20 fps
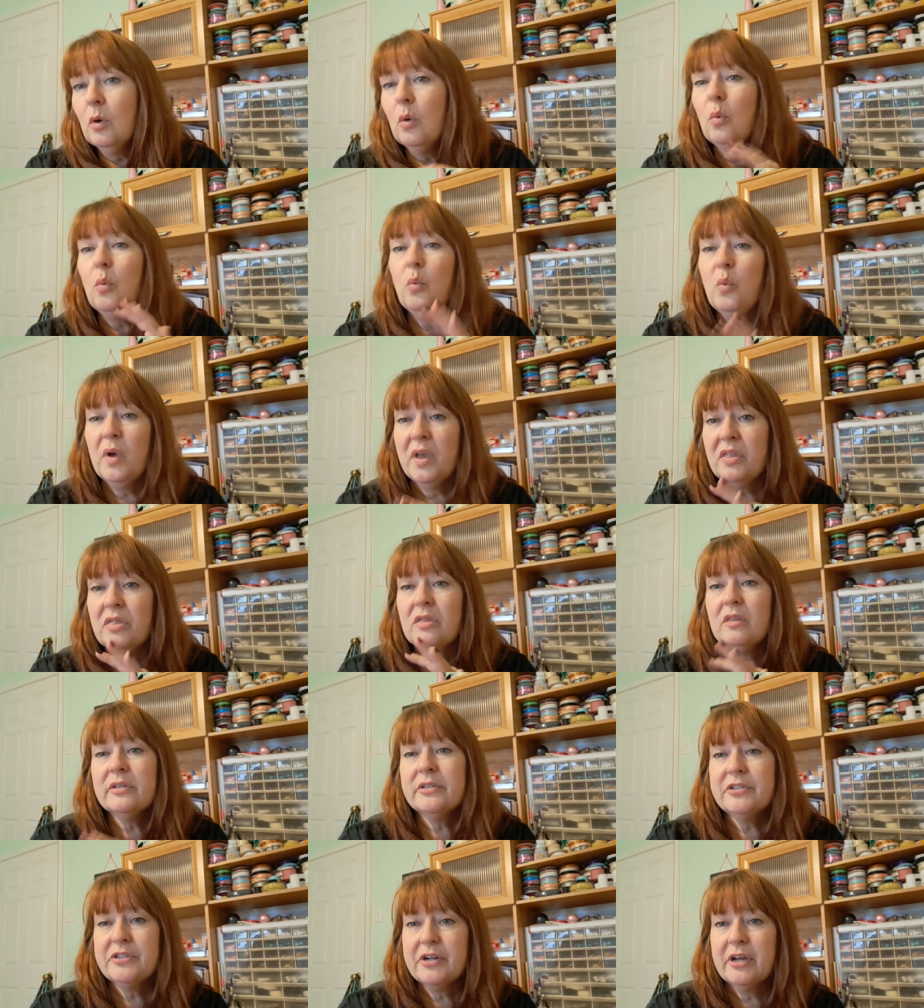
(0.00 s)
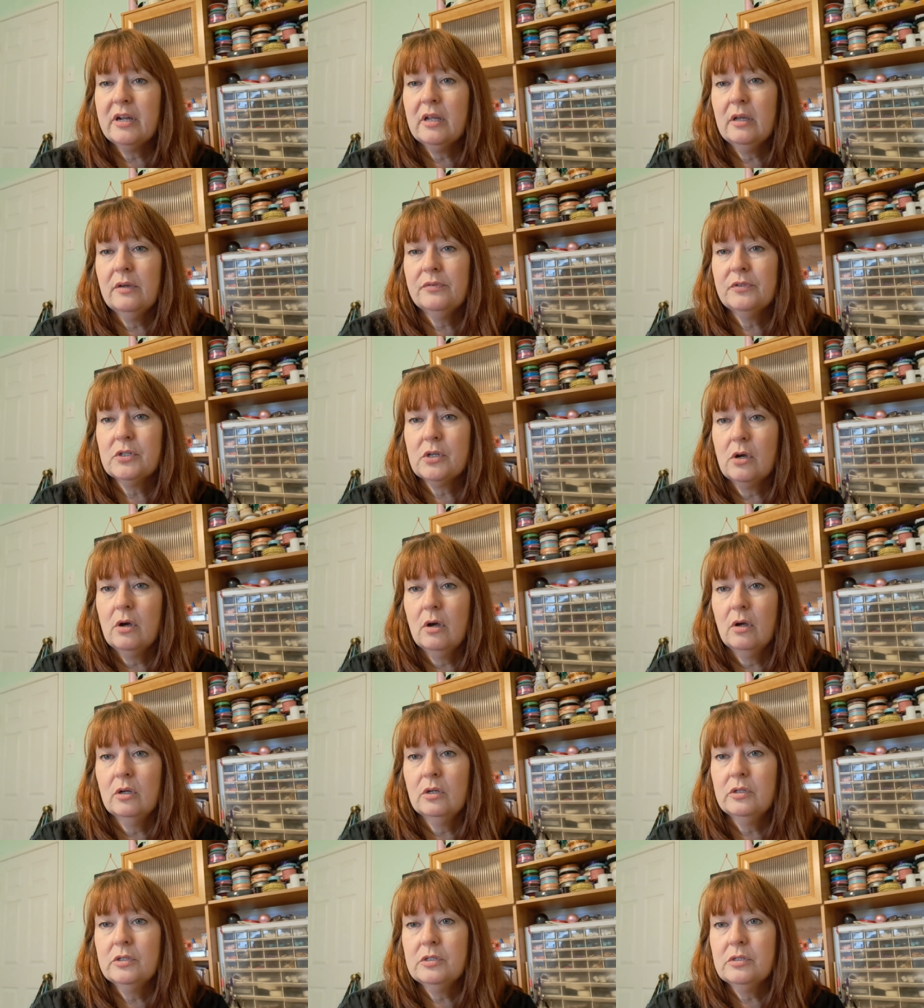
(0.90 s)
with the study of
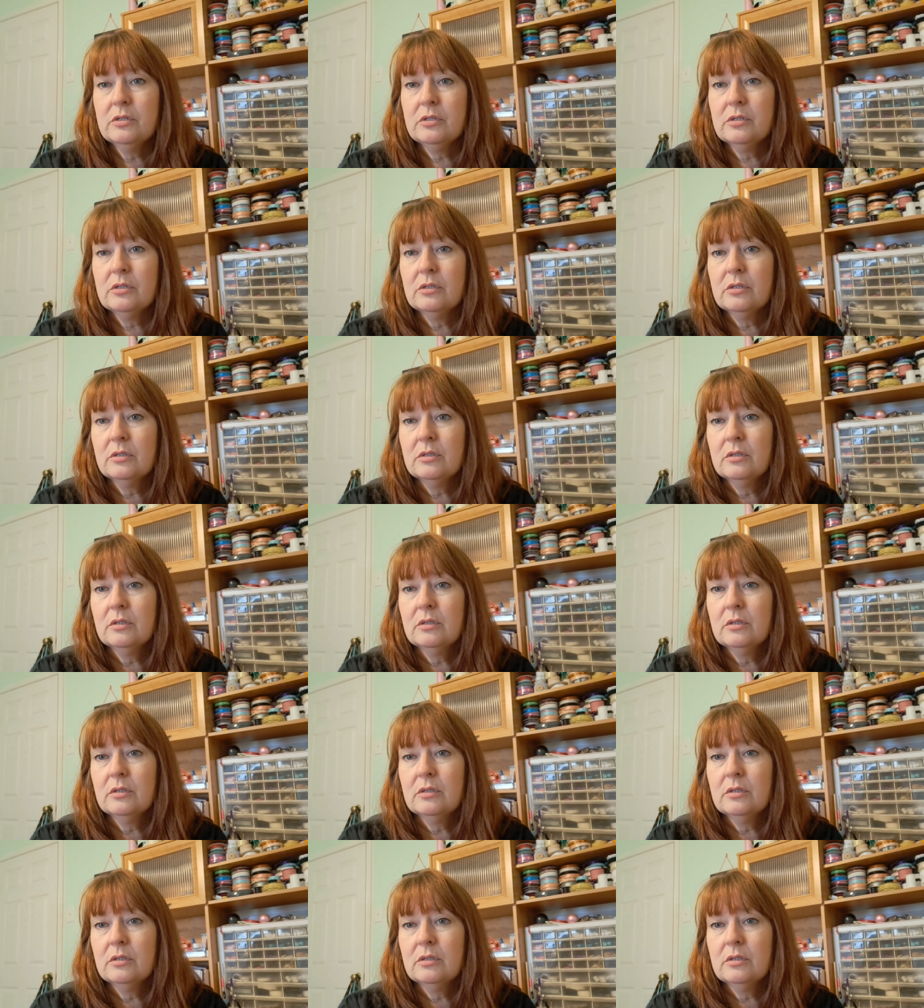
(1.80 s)
skulls